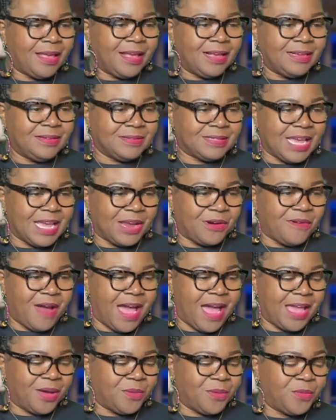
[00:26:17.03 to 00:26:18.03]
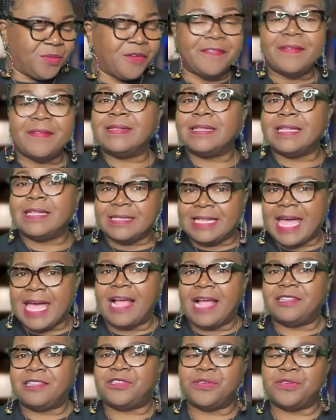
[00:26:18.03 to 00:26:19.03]
You said crying wolf.
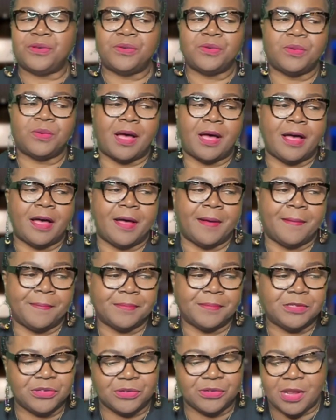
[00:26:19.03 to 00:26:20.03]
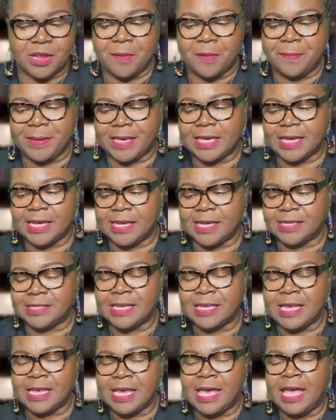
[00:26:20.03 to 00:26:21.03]
That too, because
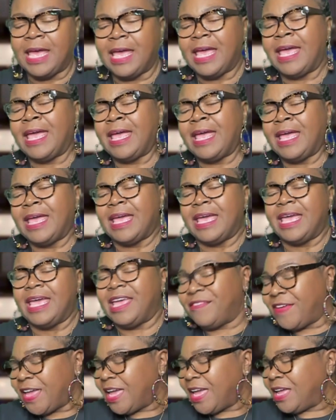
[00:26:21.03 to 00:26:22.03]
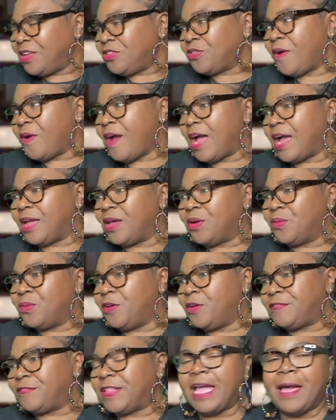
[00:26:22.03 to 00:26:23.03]
if he's crying
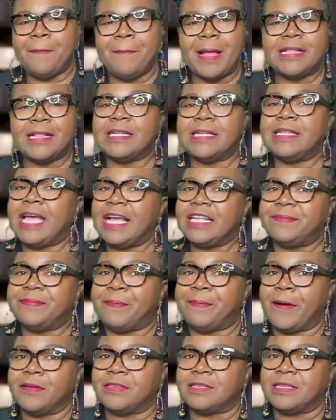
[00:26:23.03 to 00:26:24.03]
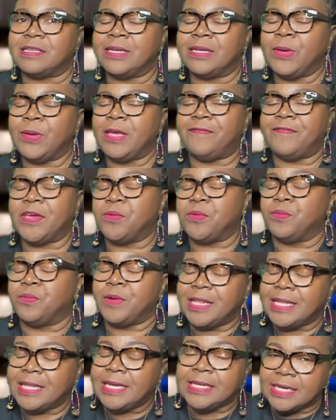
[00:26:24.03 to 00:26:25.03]
wolf, think about the next person if it
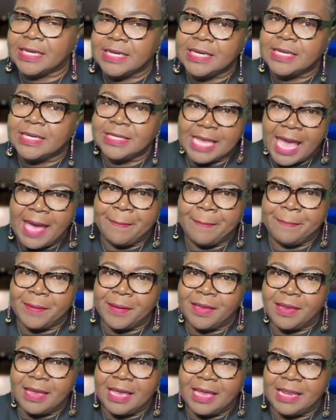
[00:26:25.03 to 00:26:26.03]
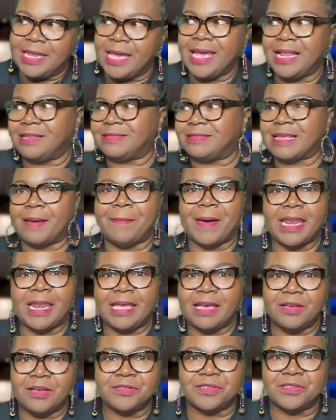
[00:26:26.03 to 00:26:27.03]
really does happen. And then
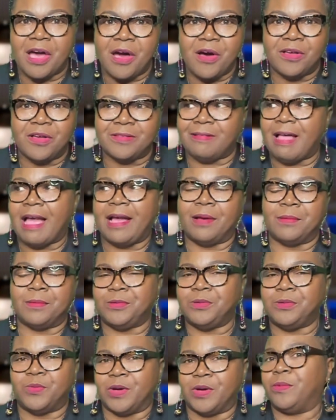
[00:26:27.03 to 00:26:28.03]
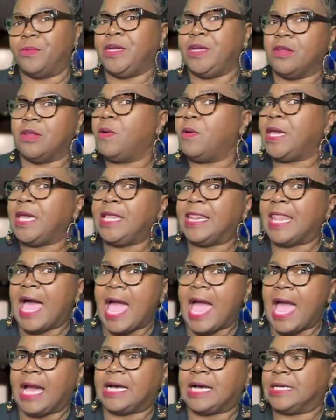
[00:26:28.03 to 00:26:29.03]
somebody else goes like, well, we know he
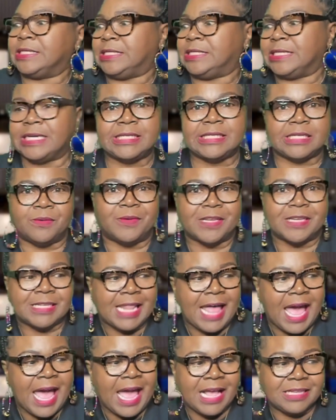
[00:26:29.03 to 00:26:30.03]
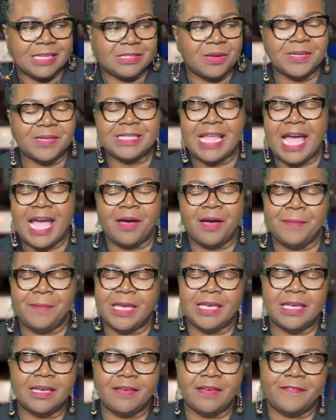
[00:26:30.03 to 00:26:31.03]
lied because Jussie was lying. So it's not going to
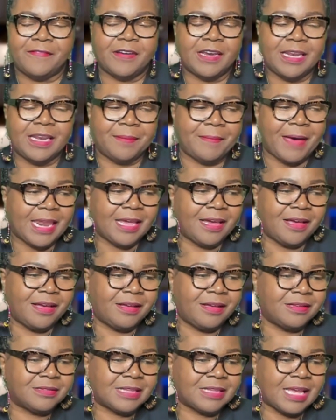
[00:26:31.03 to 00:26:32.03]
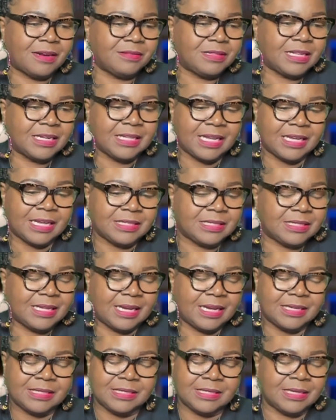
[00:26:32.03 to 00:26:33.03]
be good for anybody else. I don't think
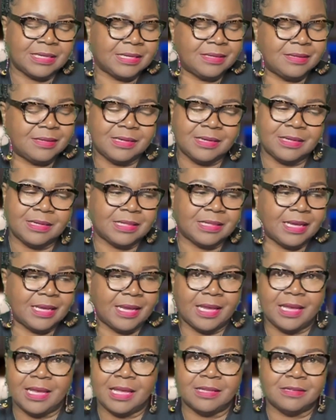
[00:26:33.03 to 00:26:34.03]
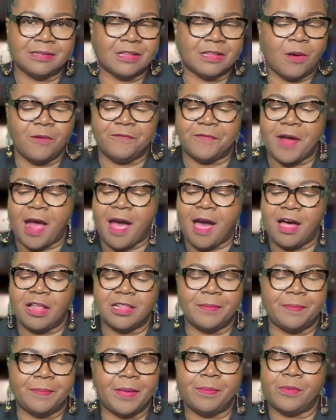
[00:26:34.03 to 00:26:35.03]
that's a good thing. And so for all
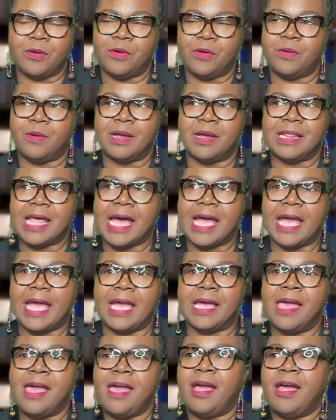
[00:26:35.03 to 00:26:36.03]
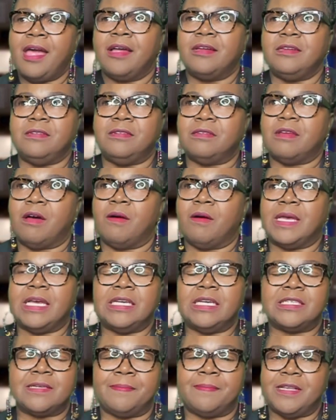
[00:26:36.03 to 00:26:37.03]
the people who are like,
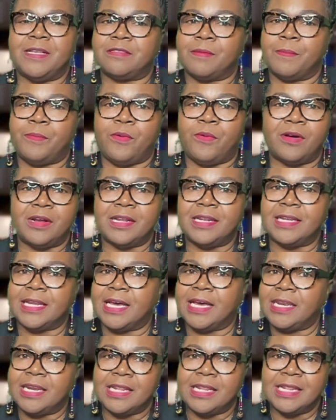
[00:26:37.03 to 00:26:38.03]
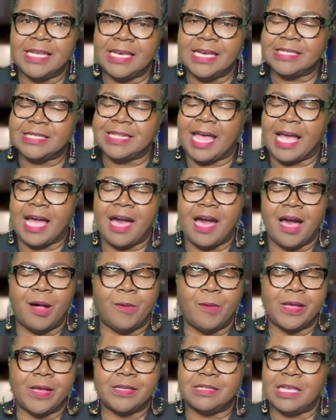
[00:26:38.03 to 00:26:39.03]
he should be supported nonetheless. Like I
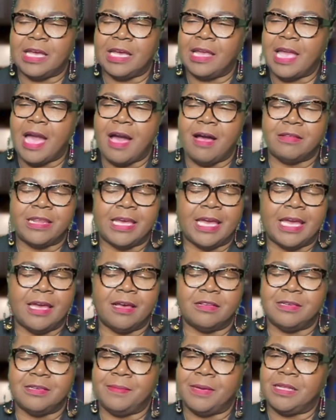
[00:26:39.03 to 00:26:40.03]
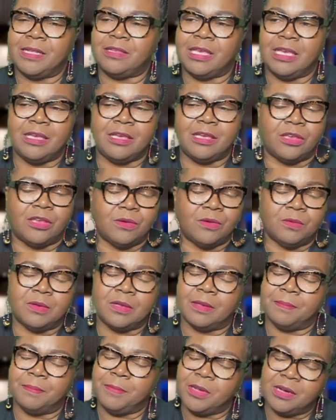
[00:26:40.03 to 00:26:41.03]
always tell y'all, the LGBTQ
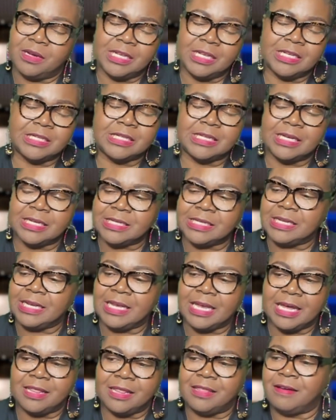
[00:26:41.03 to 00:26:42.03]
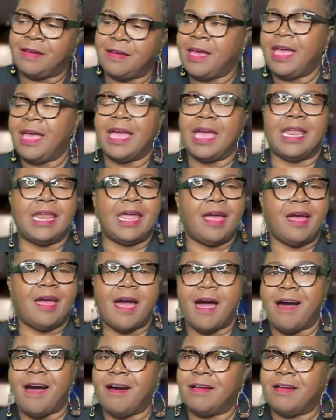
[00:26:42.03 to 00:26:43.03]
community sticks together and they're
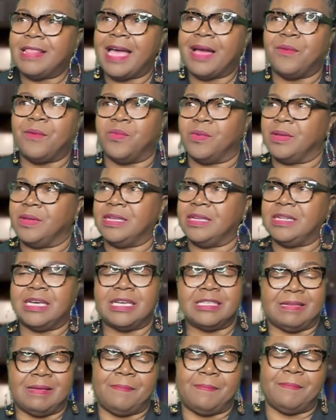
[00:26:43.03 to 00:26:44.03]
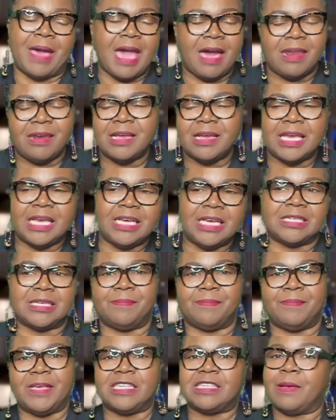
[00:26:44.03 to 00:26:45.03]
all like, it doesn't matter. He
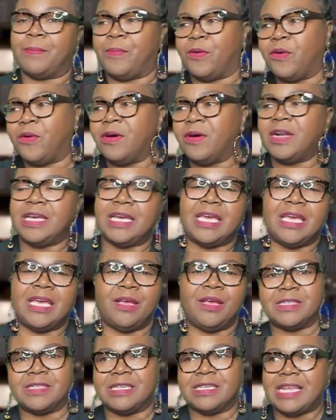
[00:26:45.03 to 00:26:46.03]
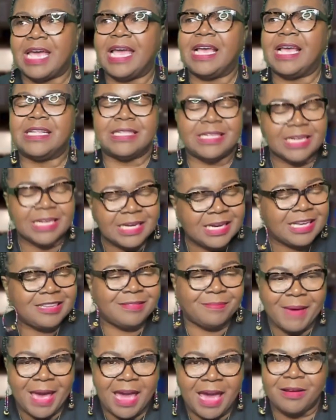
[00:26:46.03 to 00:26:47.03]
should be supported. He was attacked. It
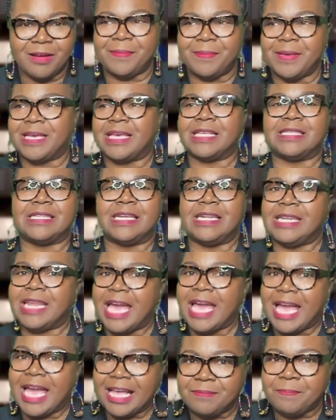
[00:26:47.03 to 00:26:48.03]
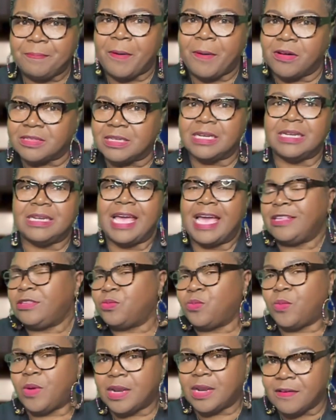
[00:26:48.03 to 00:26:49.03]
does matter because the next person, the
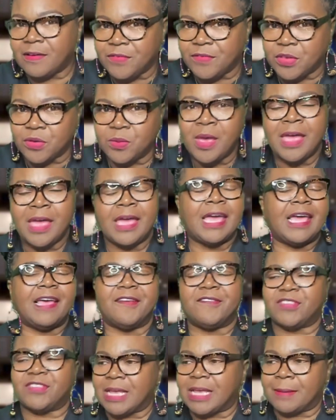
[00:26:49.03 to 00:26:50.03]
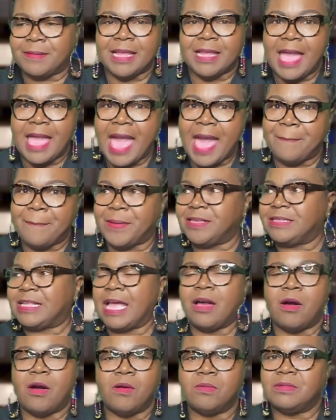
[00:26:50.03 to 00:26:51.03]
next one of you, if something happens,
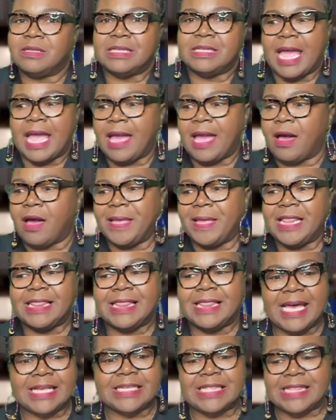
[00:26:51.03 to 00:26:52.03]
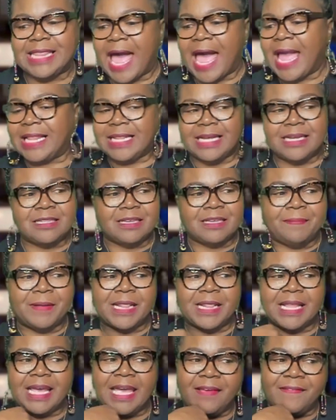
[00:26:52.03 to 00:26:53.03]
they gonna be less likely to
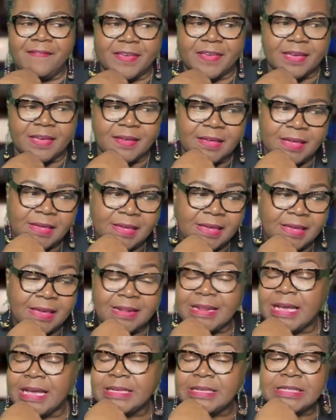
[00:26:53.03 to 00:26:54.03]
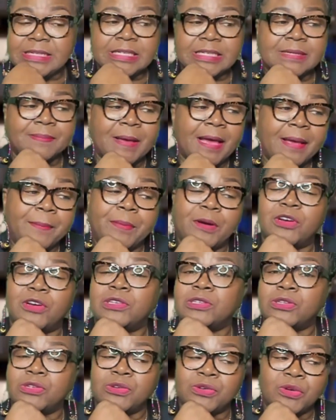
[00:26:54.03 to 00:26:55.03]
believe it. That's just my
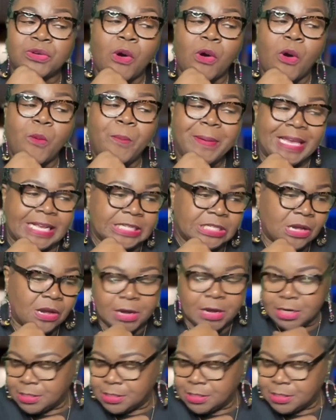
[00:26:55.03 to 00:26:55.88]
personal opinion.